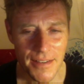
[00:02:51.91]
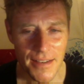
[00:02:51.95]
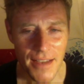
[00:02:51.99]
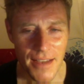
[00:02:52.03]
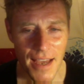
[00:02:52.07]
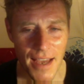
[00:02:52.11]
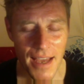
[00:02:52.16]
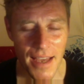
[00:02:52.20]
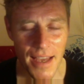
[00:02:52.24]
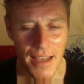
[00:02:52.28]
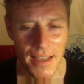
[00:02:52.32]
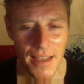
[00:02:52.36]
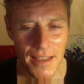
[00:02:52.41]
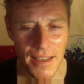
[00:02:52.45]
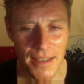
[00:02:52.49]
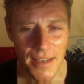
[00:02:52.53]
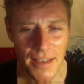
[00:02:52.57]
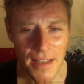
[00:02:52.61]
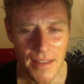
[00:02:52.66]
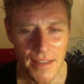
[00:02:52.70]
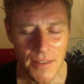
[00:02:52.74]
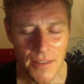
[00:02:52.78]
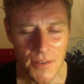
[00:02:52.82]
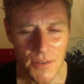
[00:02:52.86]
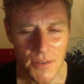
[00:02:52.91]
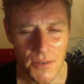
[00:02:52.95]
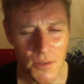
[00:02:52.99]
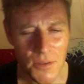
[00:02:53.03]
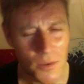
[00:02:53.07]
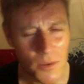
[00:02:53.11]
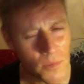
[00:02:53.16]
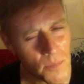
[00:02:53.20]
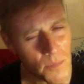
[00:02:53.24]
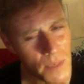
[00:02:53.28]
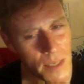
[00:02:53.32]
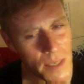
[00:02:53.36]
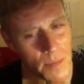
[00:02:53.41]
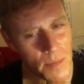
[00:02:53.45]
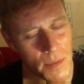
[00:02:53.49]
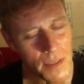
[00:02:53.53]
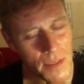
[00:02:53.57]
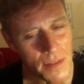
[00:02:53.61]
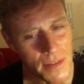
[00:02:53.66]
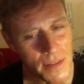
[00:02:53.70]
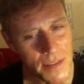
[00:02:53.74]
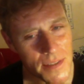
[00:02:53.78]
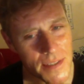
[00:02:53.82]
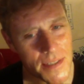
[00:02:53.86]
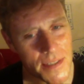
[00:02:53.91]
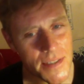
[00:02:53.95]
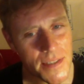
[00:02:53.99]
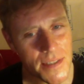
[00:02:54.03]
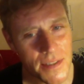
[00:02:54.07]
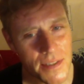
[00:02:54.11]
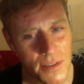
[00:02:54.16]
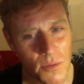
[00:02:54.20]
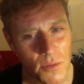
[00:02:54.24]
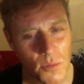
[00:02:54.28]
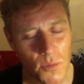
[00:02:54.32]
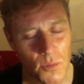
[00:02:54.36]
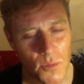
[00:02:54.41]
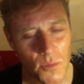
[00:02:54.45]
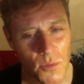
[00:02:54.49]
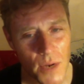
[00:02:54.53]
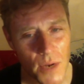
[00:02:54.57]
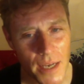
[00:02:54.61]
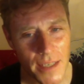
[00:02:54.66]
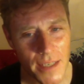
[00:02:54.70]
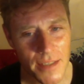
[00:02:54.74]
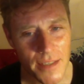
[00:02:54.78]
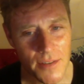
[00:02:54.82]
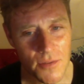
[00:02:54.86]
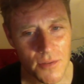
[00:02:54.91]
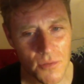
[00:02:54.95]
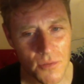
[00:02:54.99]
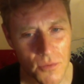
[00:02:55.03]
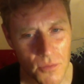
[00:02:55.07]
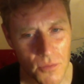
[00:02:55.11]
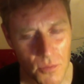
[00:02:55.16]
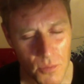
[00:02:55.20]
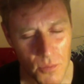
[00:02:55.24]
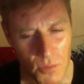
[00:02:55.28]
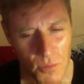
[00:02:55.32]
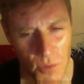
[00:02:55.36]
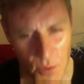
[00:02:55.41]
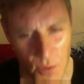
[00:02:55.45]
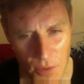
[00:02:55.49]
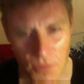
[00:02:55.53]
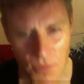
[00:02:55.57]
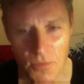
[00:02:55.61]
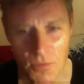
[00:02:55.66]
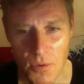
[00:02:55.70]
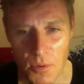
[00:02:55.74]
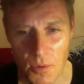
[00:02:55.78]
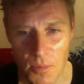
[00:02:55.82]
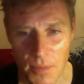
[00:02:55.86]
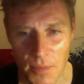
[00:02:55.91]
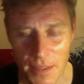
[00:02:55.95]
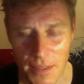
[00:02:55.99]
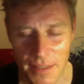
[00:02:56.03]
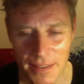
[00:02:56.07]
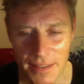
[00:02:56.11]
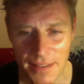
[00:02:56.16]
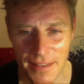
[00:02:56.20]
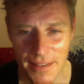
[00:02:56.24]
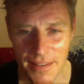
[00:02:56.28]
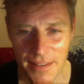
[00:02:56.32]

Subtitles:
And I thought, maybe this isn't the right route for me.